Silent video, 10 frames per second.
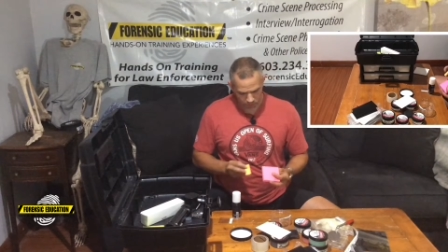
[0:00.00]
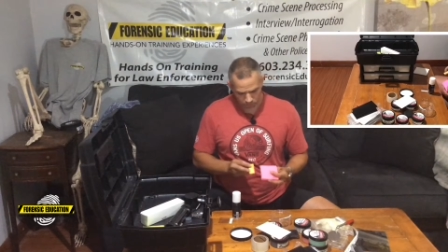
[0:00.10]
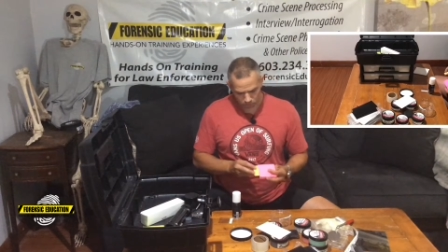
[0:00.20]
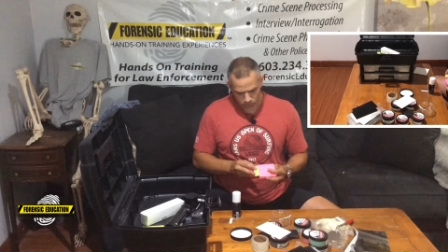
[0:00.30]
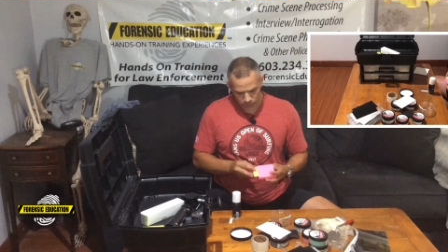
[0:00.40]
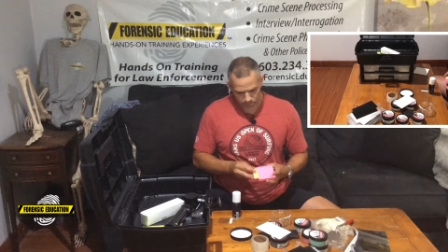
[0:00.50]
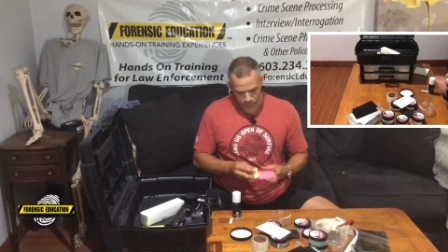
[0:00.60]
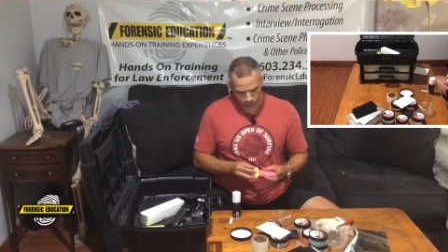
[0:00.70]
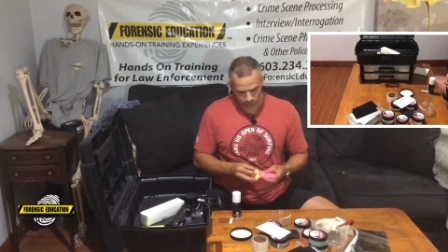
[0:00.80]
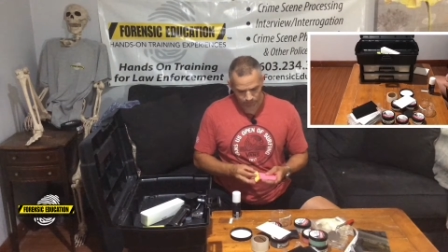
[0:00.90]
of the most
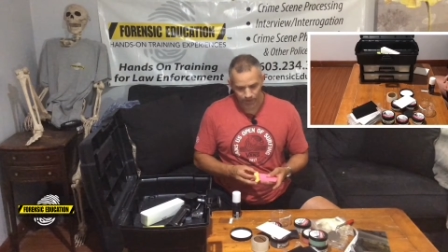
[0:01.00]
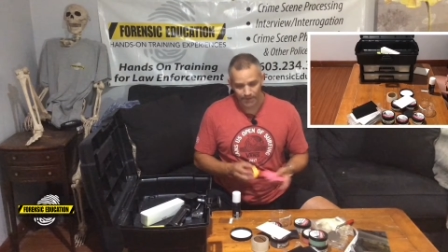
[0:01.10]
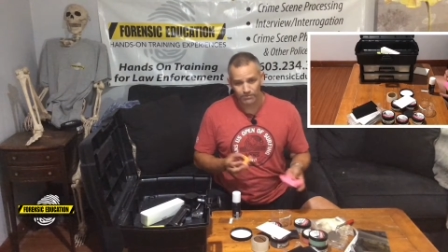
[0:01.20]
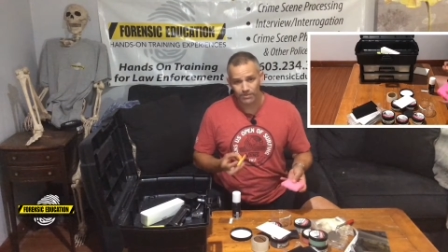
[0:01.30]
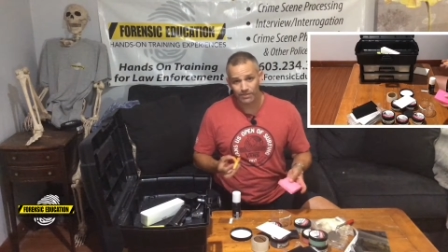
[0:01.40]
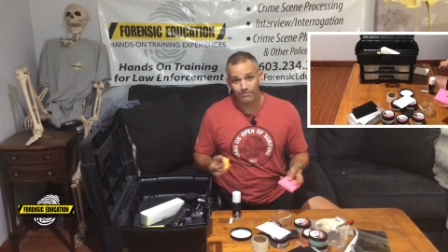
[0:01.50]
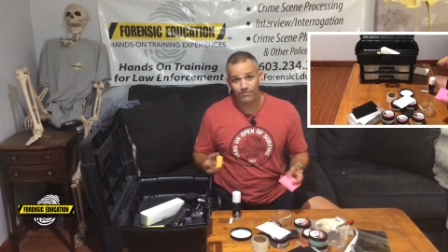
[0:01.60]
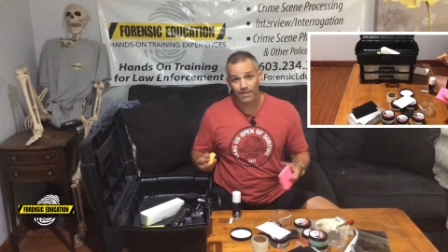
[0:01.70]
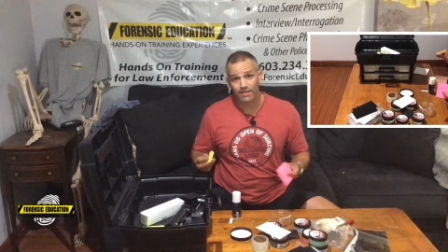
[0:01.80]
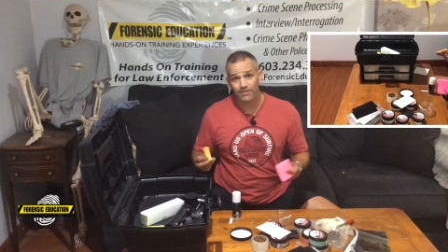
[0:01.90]
important crime scene
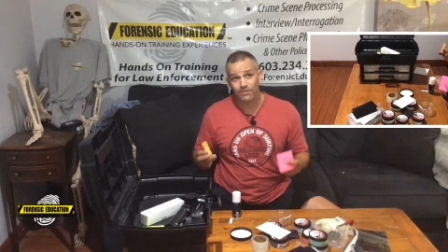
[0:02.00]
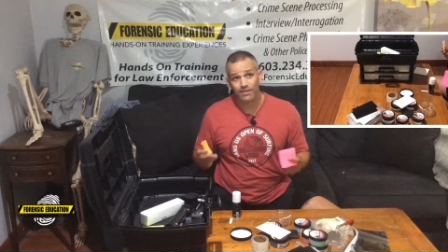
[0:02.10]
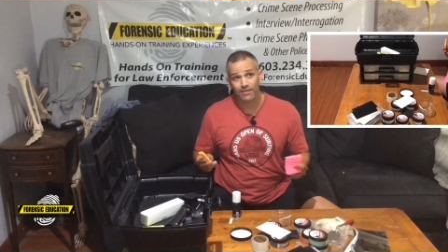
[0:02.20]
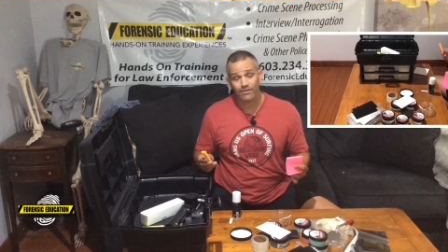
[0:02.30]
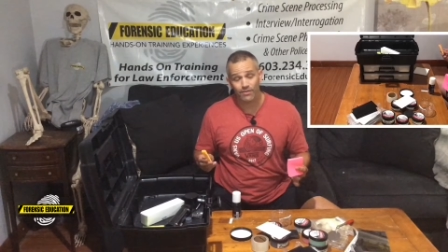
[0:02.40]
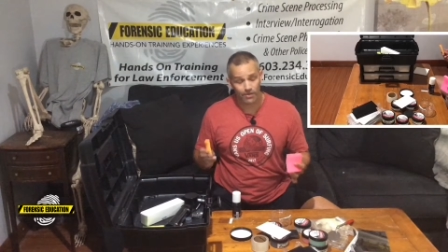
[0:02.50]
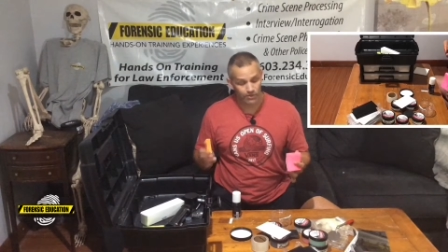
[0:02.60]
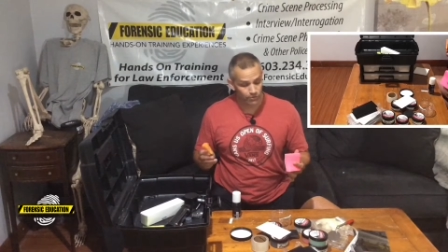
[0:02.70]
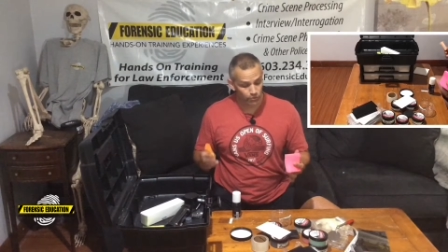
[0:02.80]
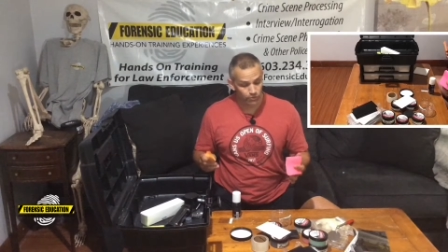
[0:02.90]
fighting kit
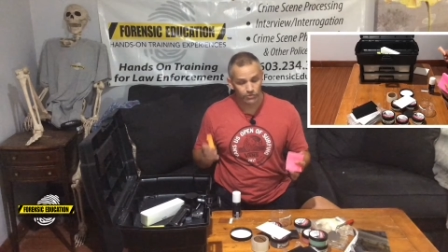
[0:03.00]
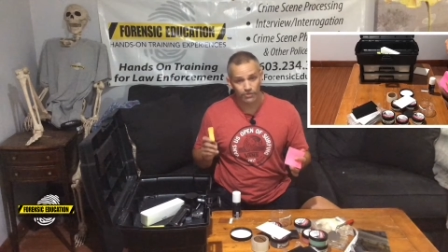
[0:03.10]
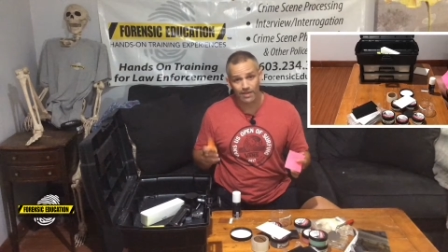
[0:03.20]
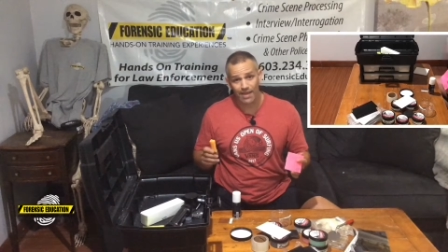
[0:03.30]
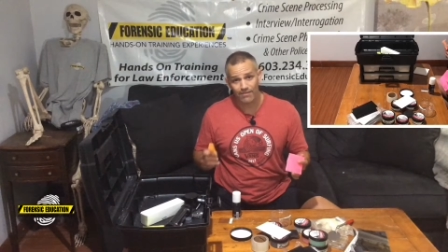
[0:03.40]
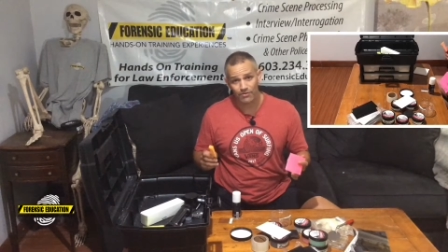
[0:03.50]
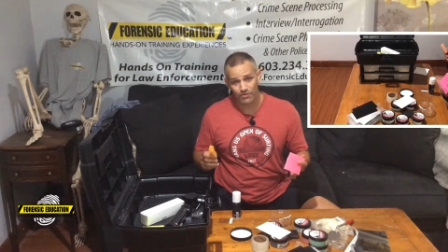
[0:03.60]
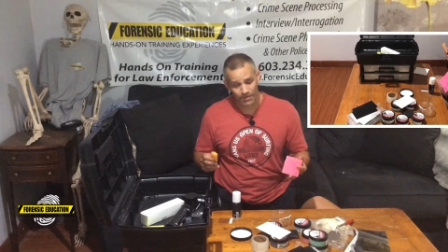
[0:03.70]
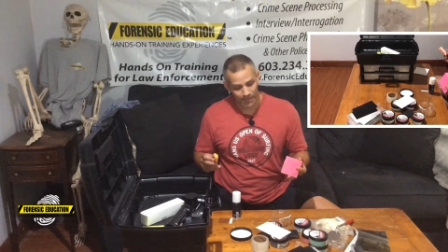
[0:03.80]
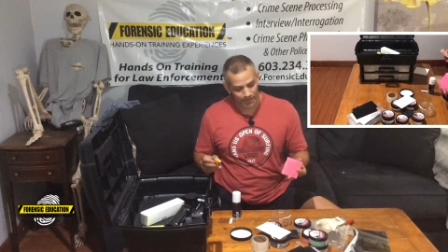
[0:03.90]
tools you can have in
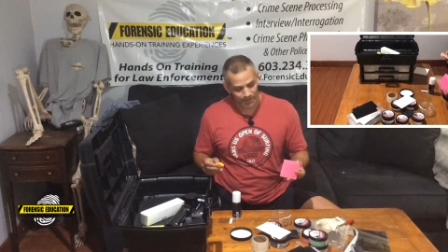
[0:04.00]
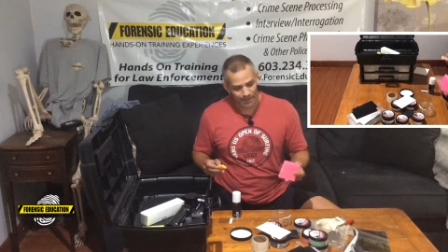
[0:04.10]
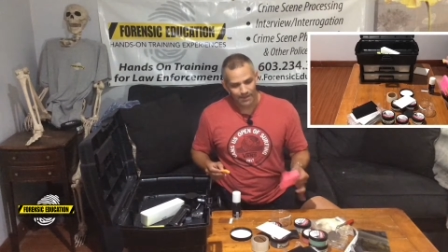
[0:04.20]
your kit,